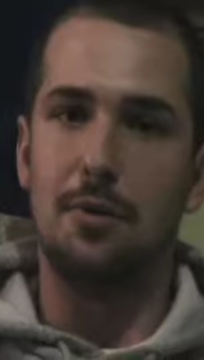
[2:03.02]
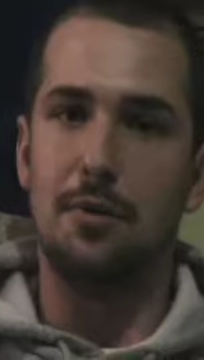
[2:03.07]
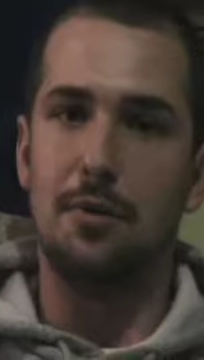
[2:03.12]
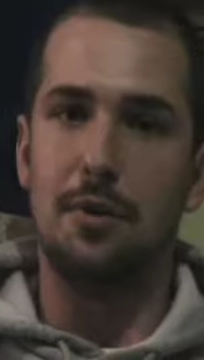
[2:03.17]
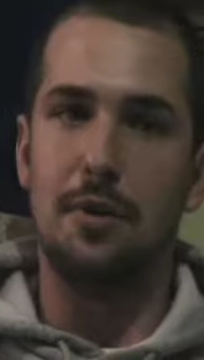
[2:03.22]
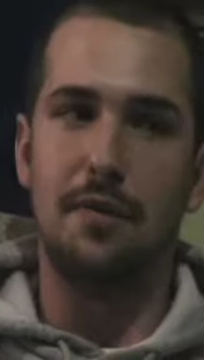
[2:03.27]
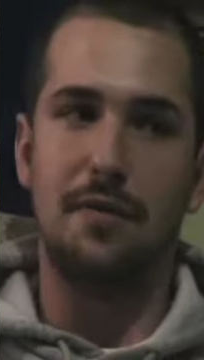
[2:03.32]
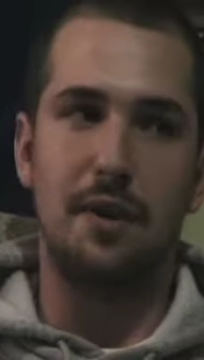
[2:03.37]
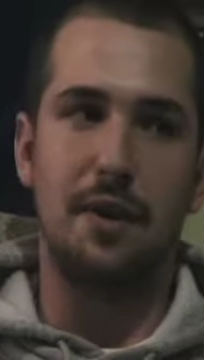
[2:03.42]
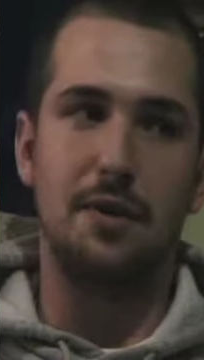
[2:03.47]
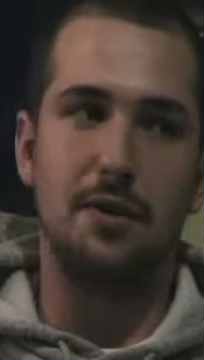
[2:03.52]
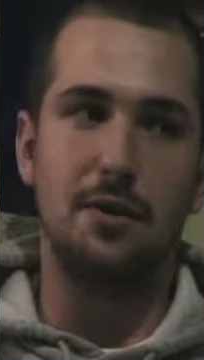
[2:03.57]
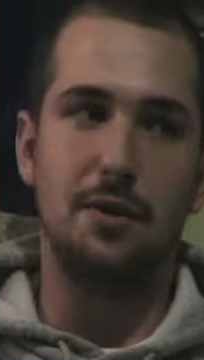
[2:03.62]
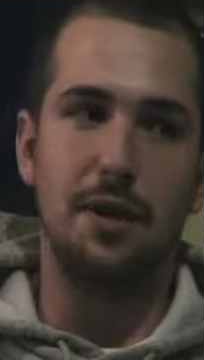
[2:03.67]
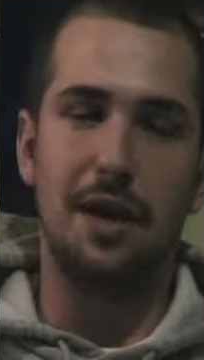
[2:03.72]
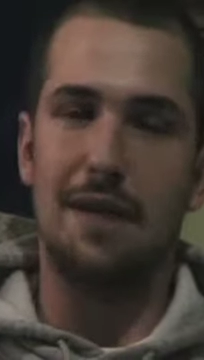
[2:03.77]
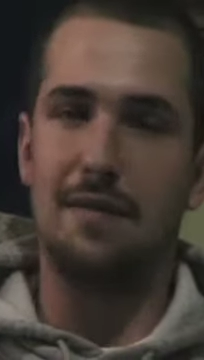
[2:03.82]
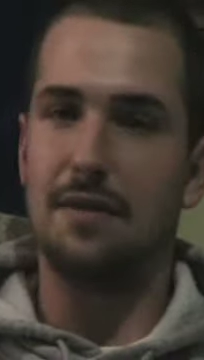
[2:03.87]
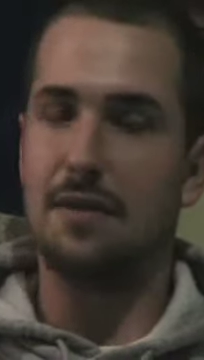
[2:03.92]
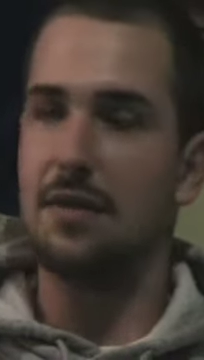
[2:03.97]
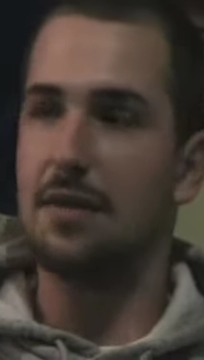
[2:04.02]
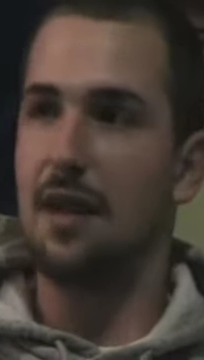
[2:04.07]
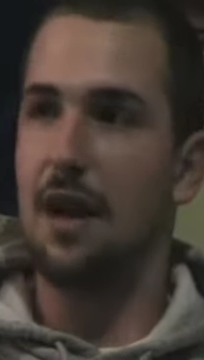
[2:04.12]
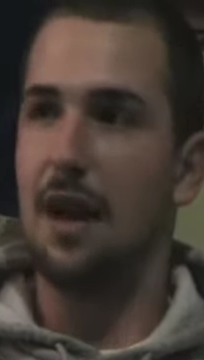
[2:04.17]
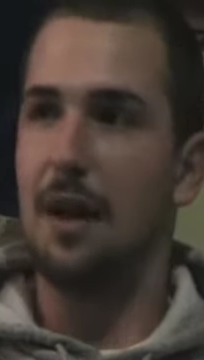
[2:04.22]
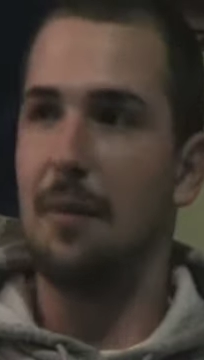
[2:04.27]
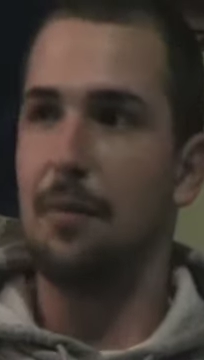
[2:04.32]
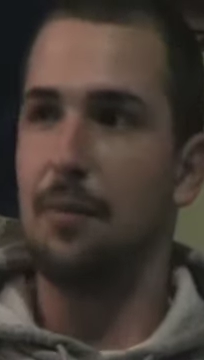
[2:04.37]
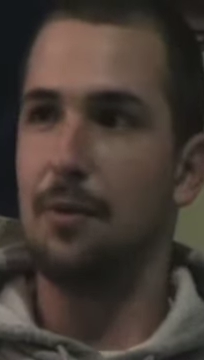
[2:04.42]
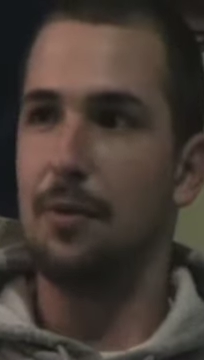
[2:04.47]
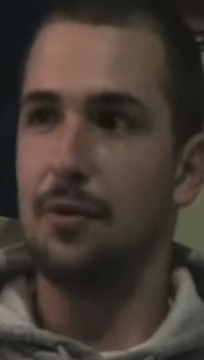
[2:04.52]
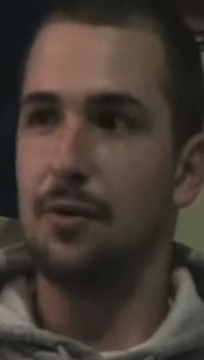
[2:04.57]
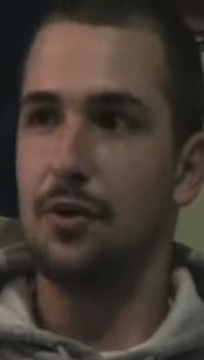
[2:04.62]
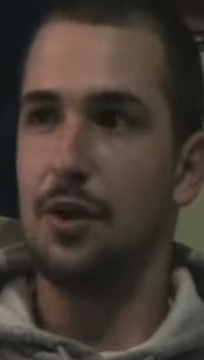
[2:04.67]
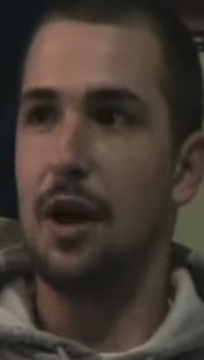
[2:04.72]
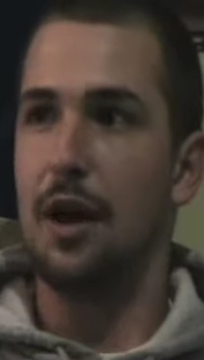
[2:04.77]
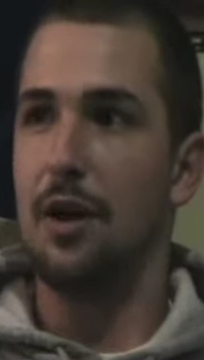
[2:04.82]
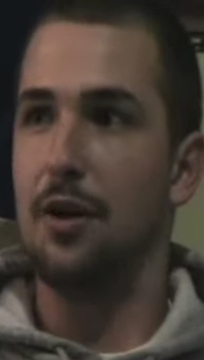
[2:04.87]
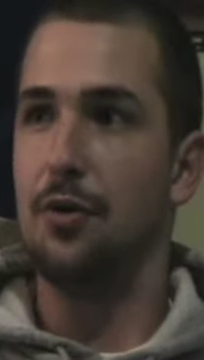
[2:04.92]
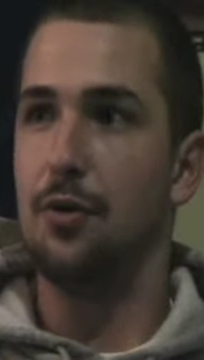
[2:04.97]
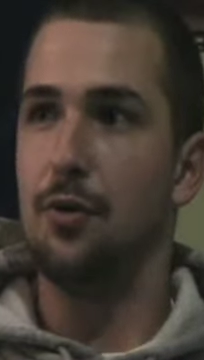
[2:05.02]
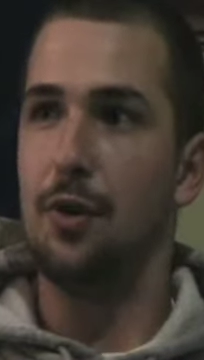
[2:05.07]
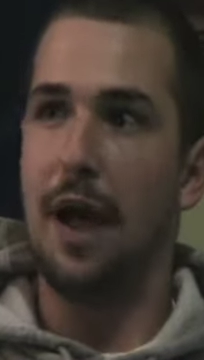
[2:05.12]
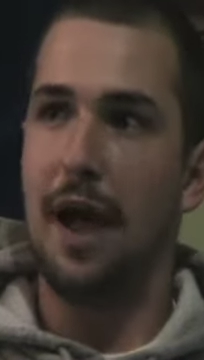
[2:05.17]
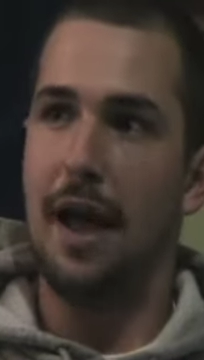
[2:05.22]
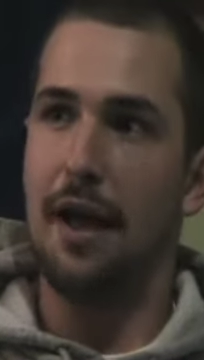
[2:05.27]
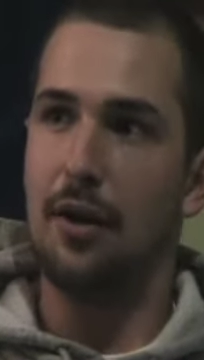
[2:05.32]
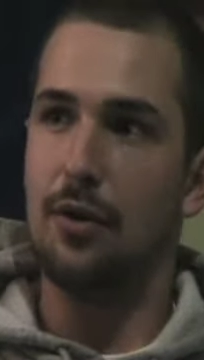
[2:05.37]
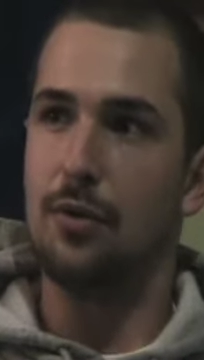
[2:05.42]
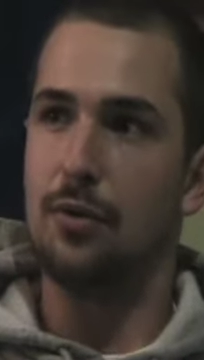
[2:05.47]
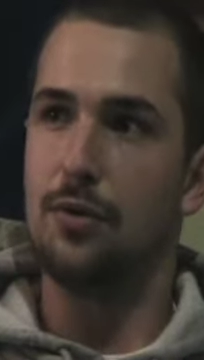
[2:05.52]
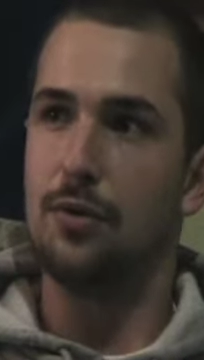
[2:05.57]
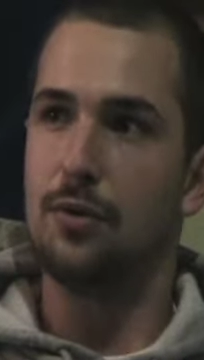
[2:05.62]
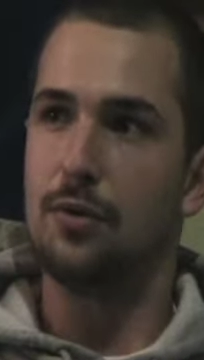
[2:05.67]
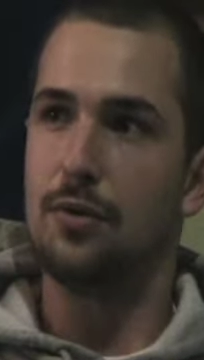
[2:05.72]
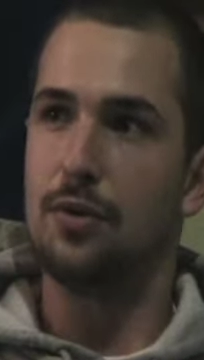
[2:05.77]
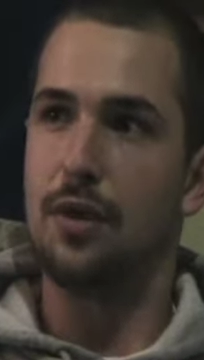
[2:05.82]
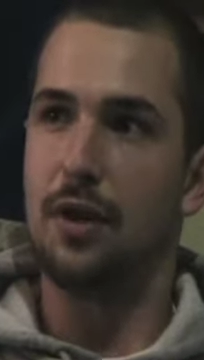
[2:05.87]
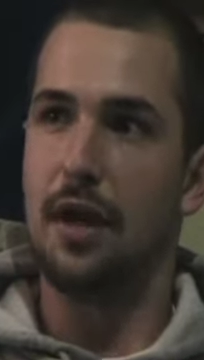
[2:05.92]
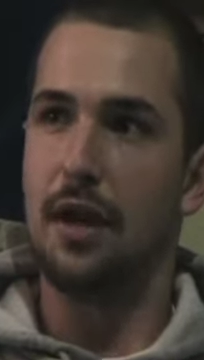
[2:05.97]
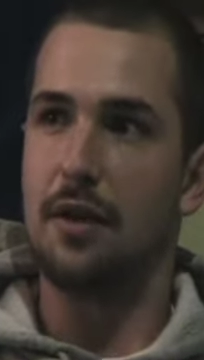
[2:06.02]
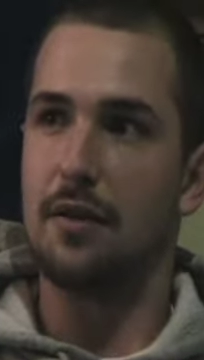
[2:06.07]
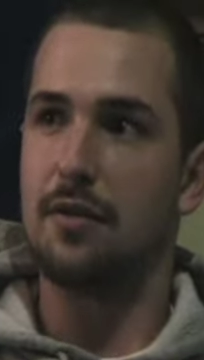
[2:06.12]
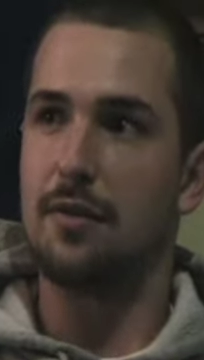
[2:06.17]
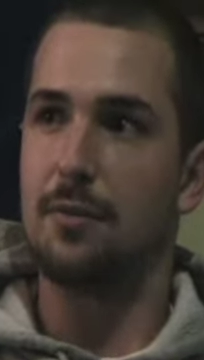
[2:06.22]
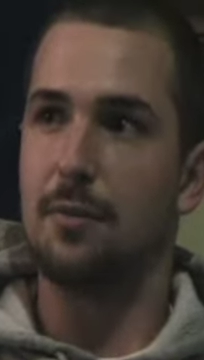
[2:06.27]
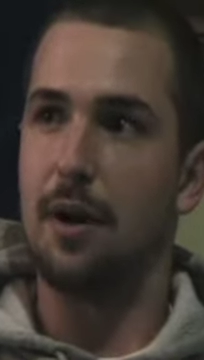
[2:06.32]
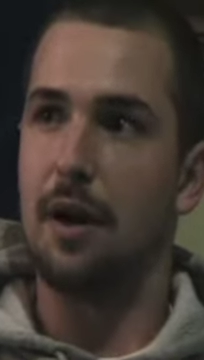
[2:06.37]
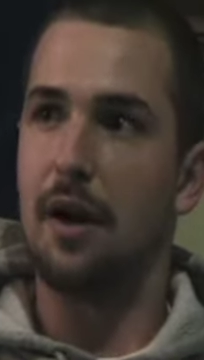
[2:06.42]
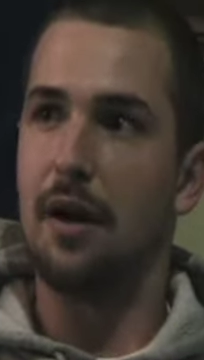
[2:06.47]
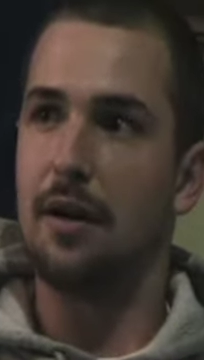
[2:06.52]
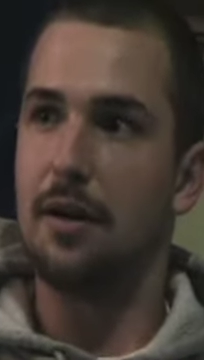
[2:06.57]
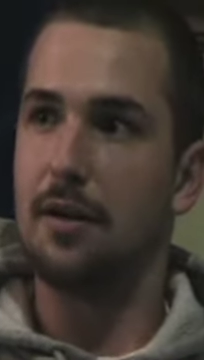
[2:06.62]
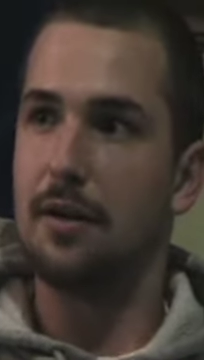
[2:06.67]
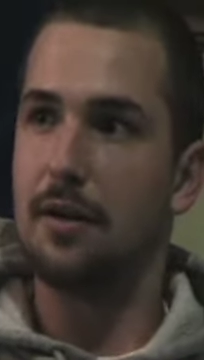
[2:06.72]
would eventually have to stop or try a new angle to get us to buy.